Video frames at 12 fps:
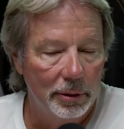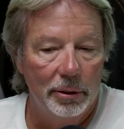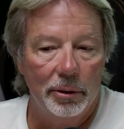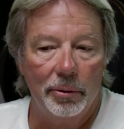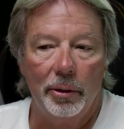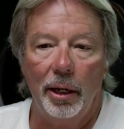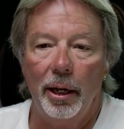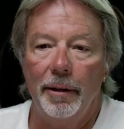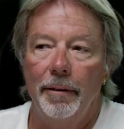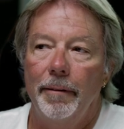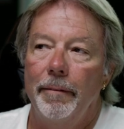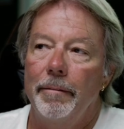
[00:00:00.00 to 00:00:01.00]
Okay.
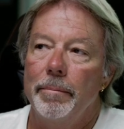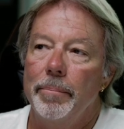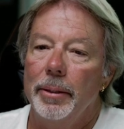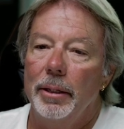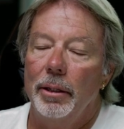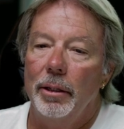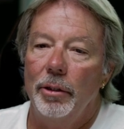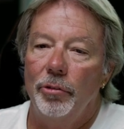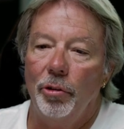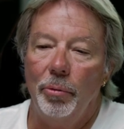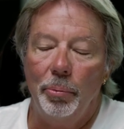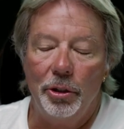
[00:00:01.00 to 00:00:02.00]

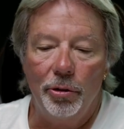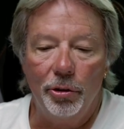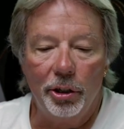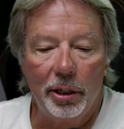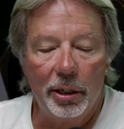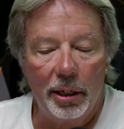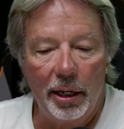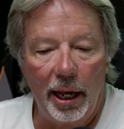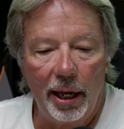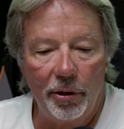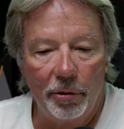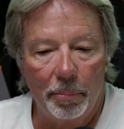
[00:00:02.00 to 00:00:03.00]
So when you look at a
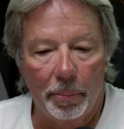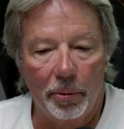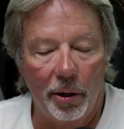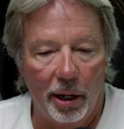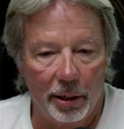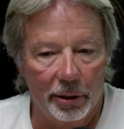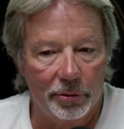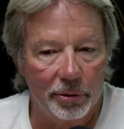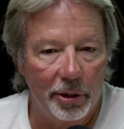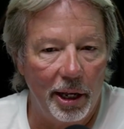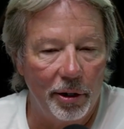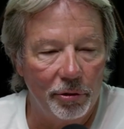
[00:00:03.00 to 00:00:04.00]
nano product or a
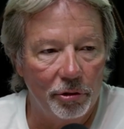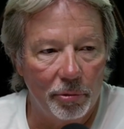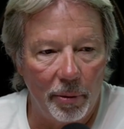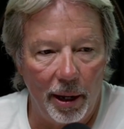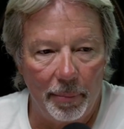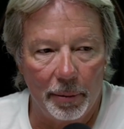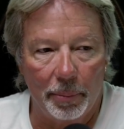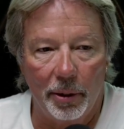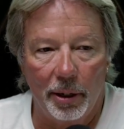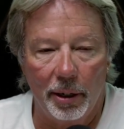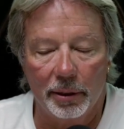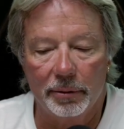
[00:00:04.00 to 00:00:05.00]
nano ceramic
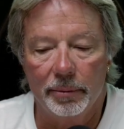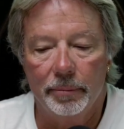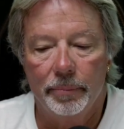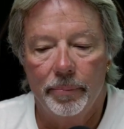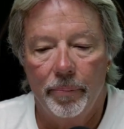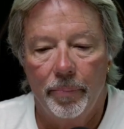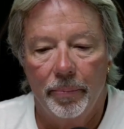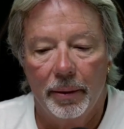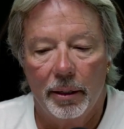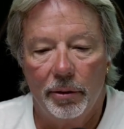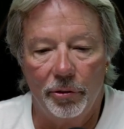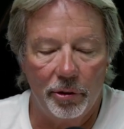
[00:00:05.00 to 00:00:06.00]
product,
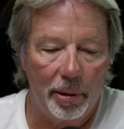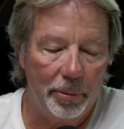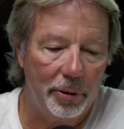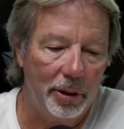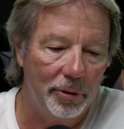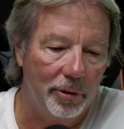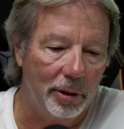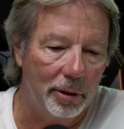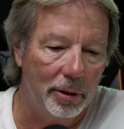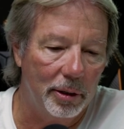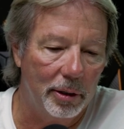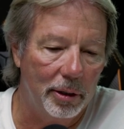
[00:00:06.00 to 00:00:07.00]
there's a couple of things that
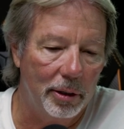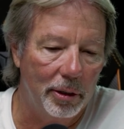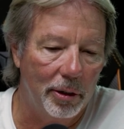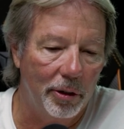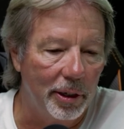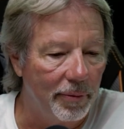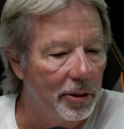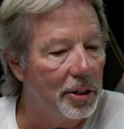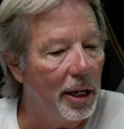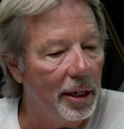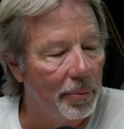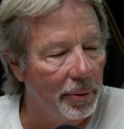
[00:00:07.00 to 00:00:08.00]
are give and
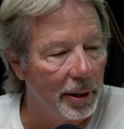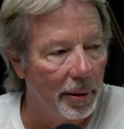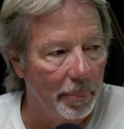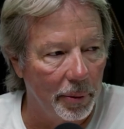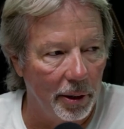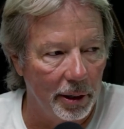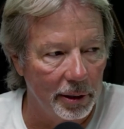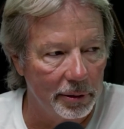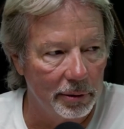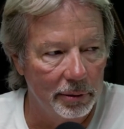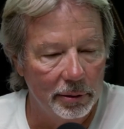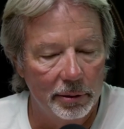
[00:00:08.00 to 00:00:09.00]
take with that product.
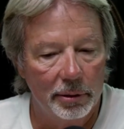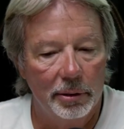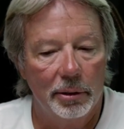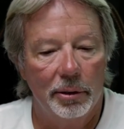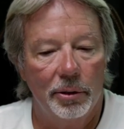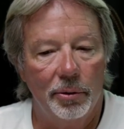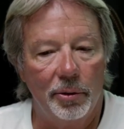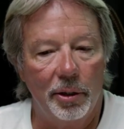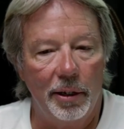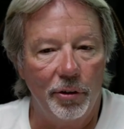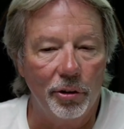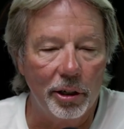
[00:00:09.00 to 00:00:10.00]
Okay.
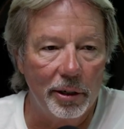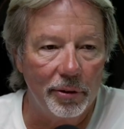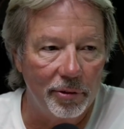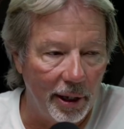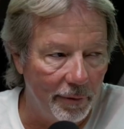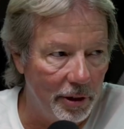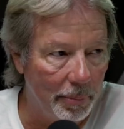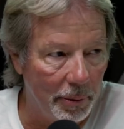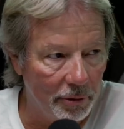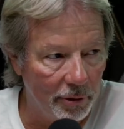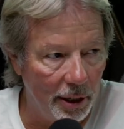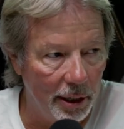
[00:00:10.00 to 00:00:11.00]
If you look at a
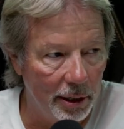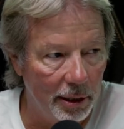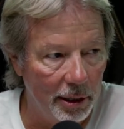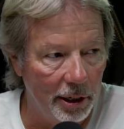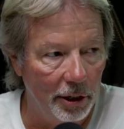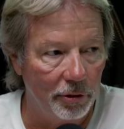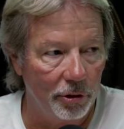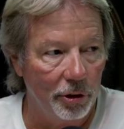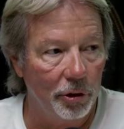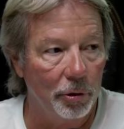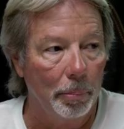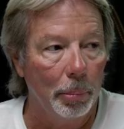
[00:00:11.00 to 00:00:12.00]
70%, it's going to
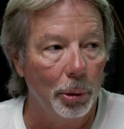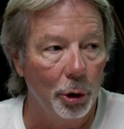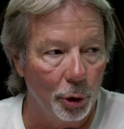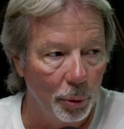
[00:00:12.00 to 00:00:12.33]
look blue.